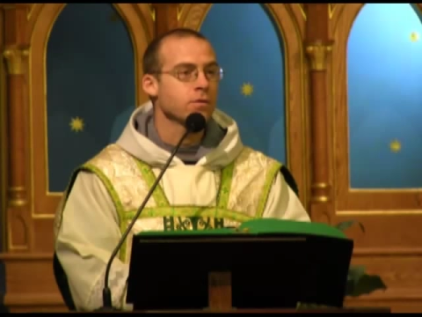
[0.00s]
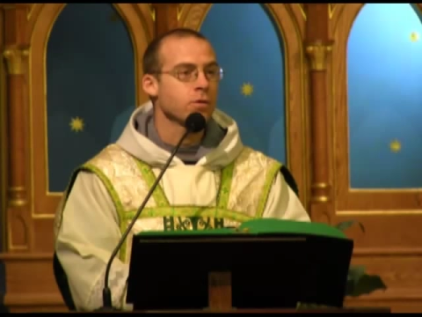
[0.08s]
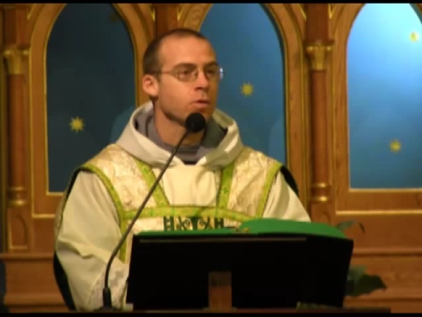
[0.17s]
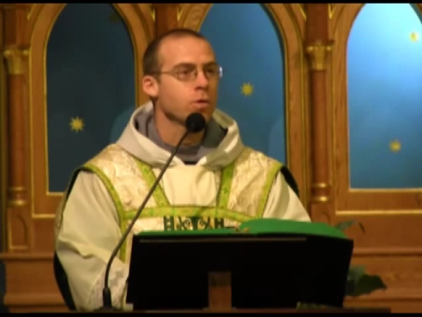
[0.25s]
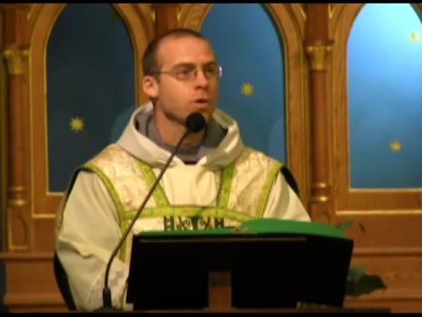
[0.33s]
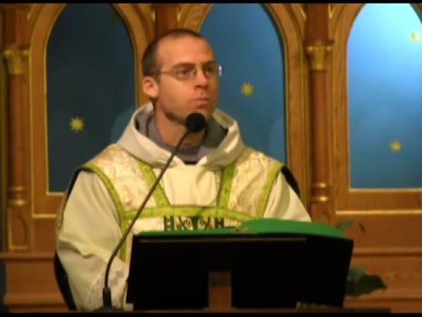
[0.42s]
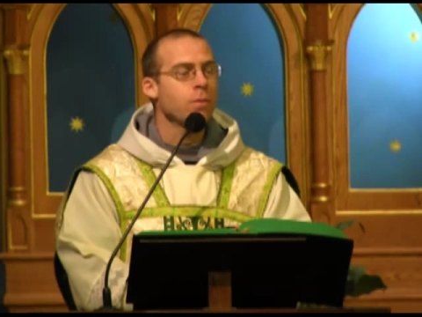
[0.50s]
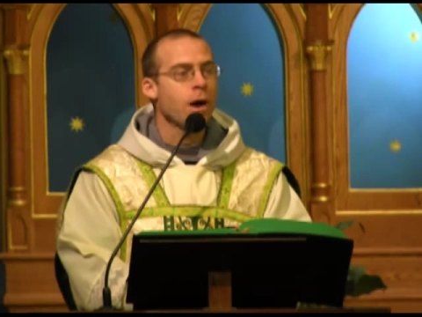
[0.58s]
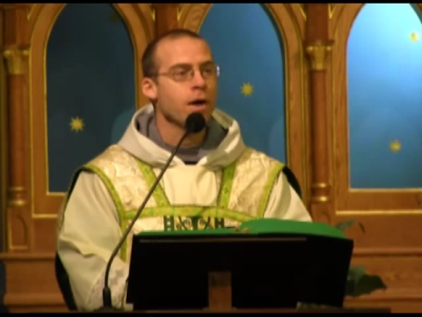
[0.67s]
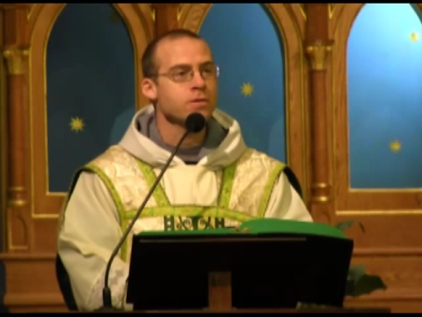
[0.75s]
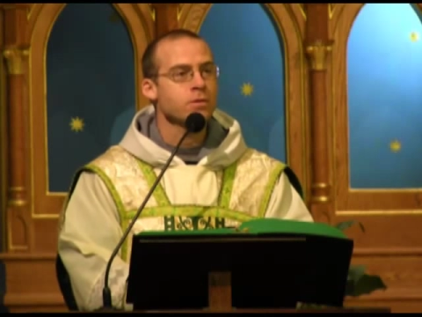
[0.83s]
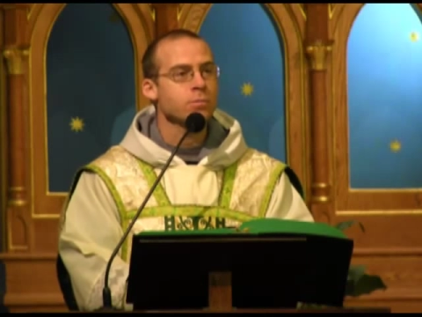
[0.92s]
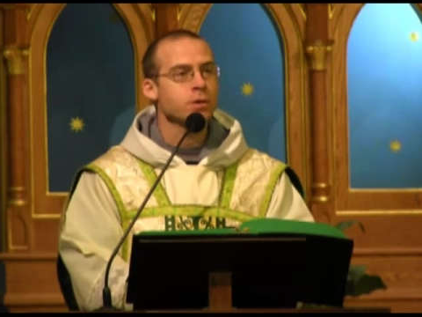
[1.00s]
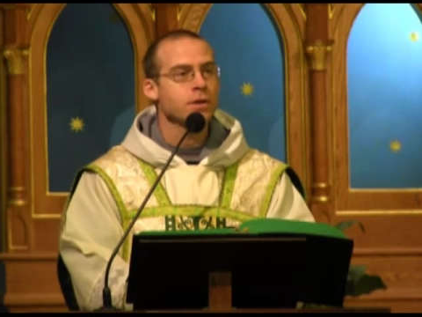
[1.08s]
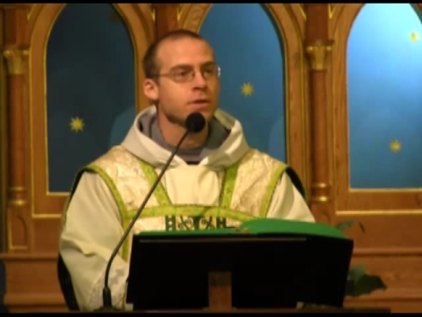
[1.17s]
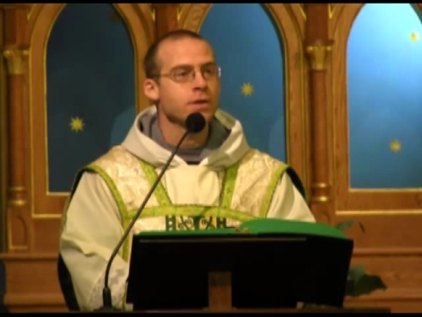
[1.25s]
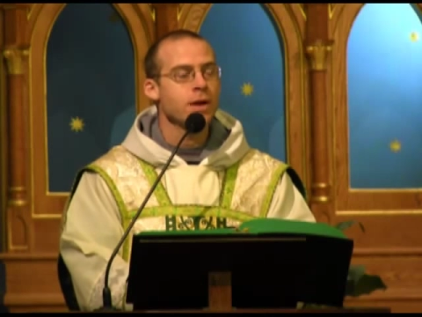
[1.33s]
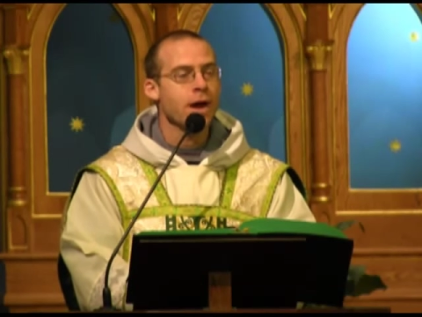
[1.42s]
So who could
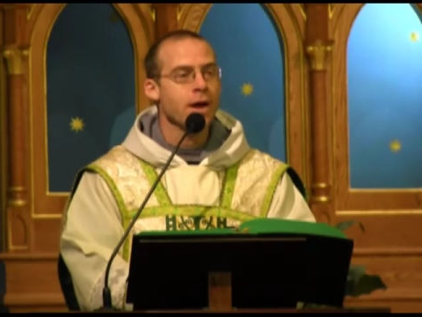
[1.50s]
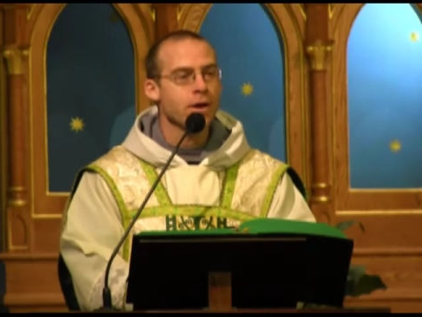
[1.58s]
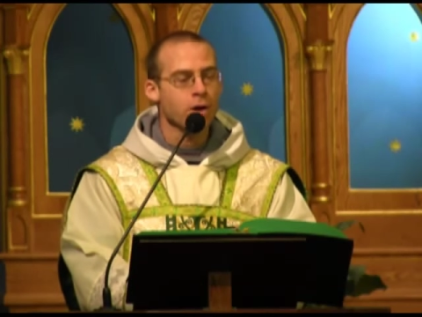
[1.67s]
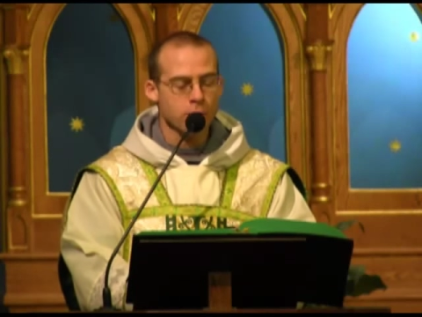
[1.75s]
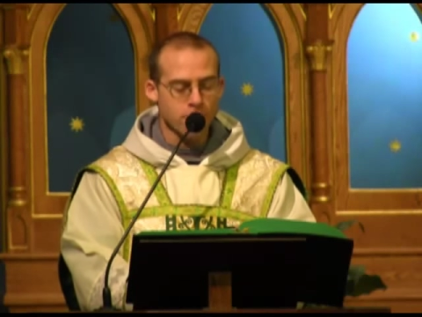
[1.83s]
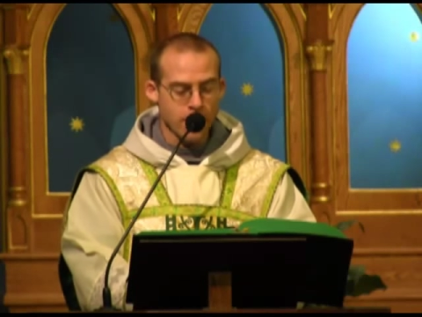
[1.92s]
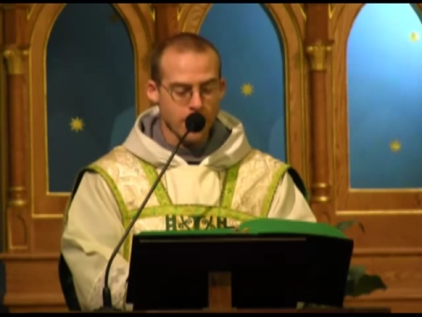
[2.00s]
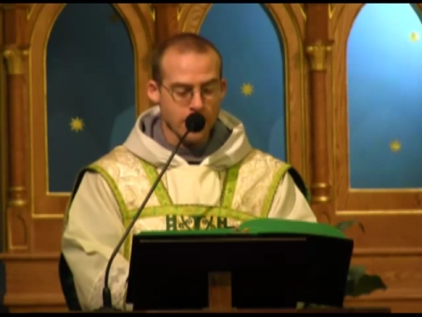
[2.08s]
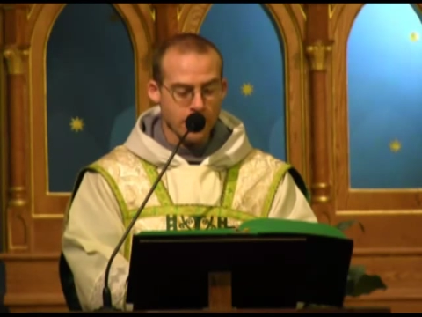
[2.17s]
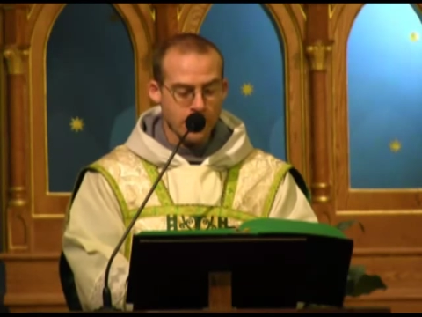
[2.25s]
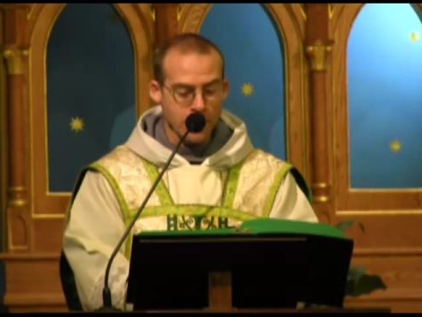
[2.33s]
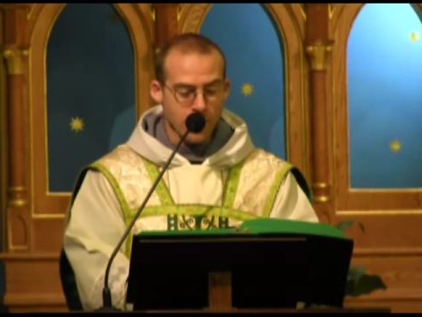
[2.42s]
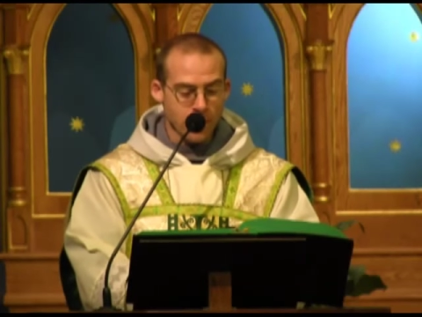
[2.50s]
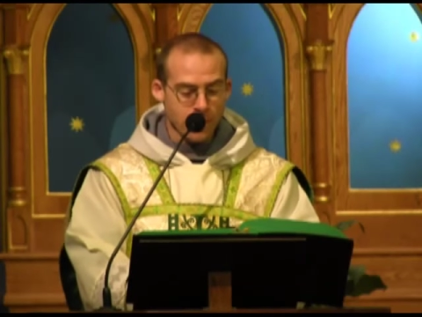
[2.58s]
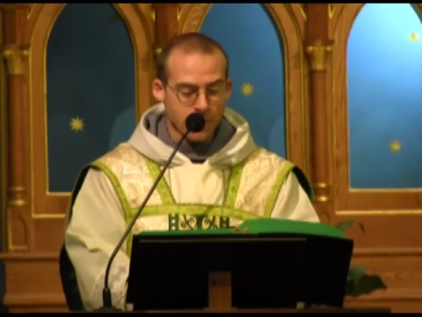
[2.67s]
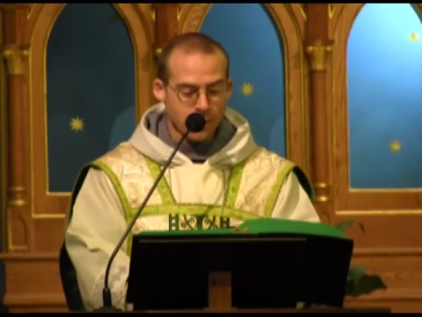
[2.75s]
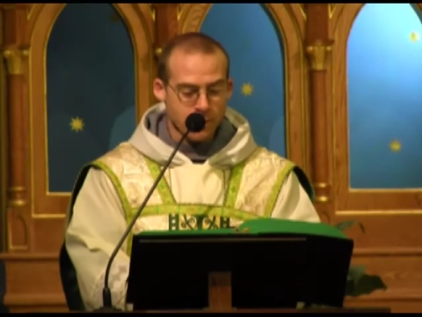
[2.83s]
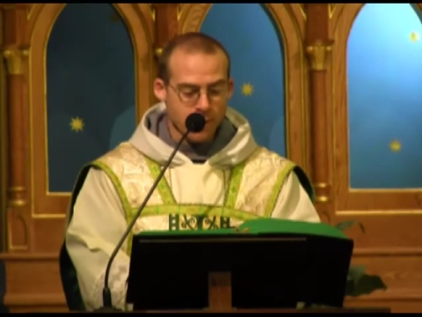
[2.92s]
possibly deny Our Lady
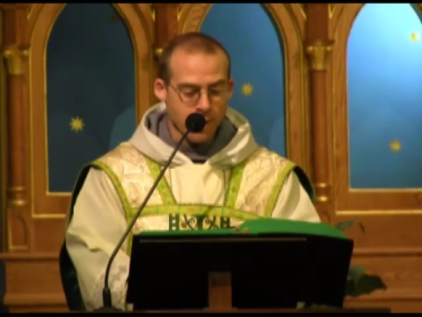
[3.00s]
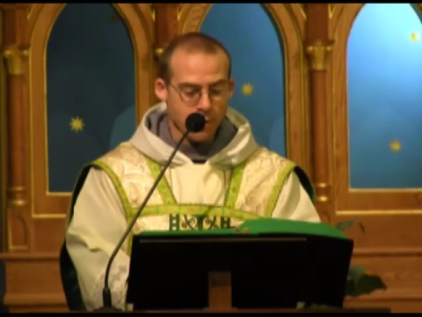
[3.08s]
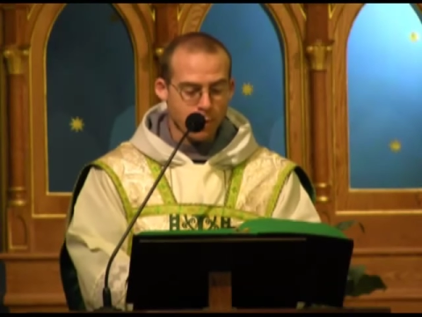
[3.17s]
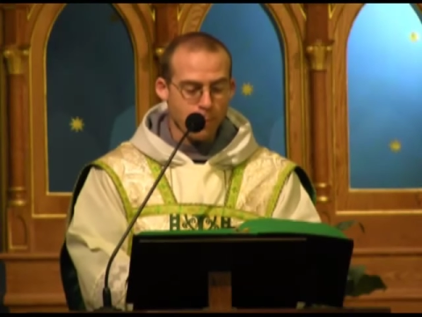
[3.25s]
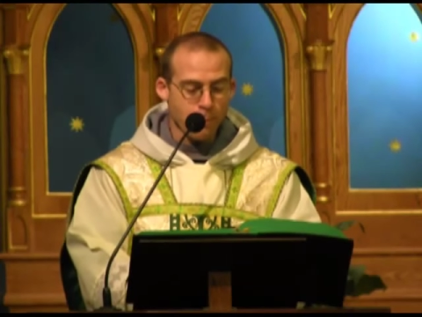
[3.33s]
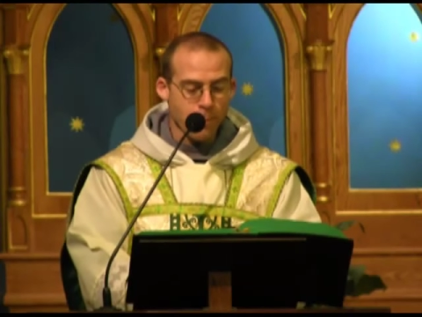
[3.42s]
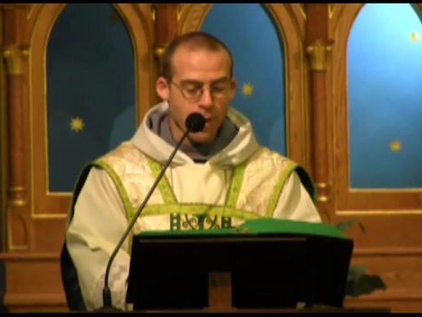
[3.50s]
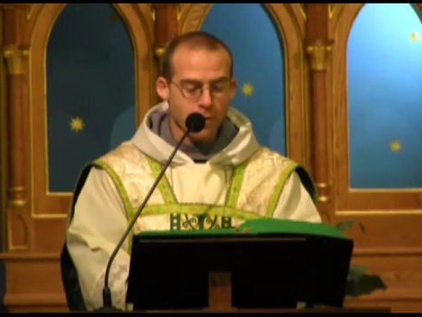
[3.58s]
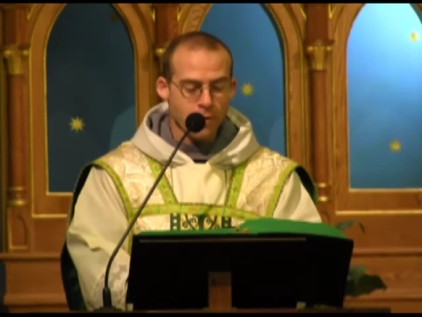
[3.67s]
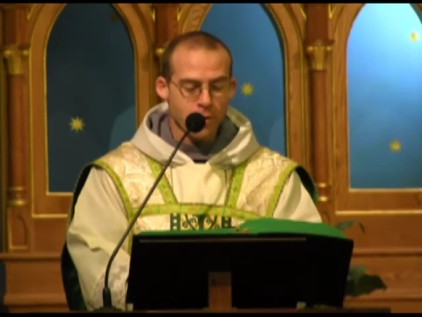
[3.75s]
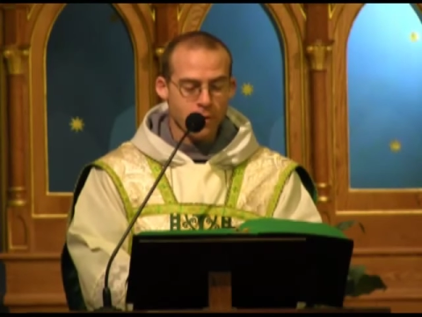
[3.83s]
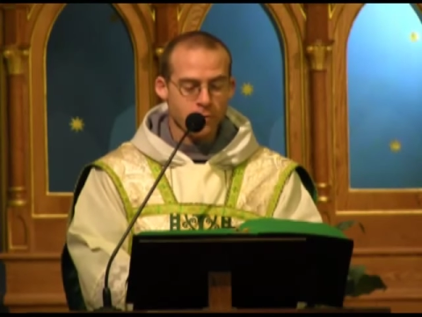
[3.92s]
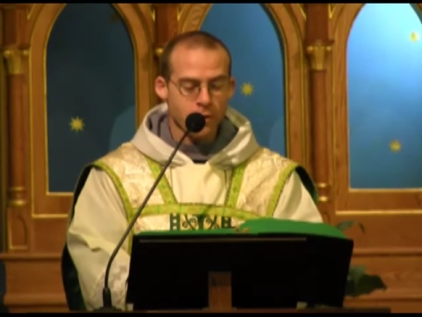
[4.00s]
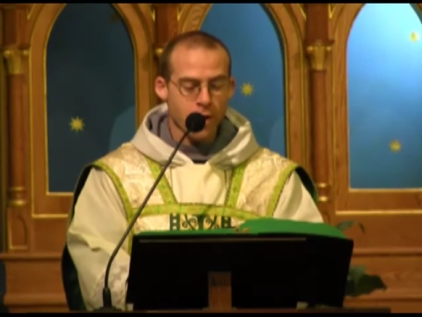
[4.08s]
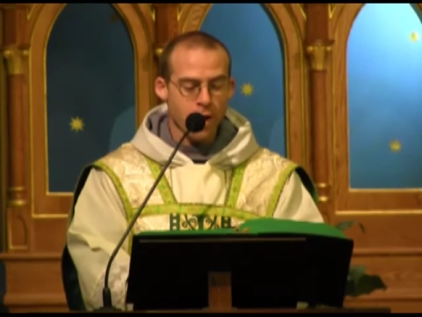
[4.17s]
the title Mother of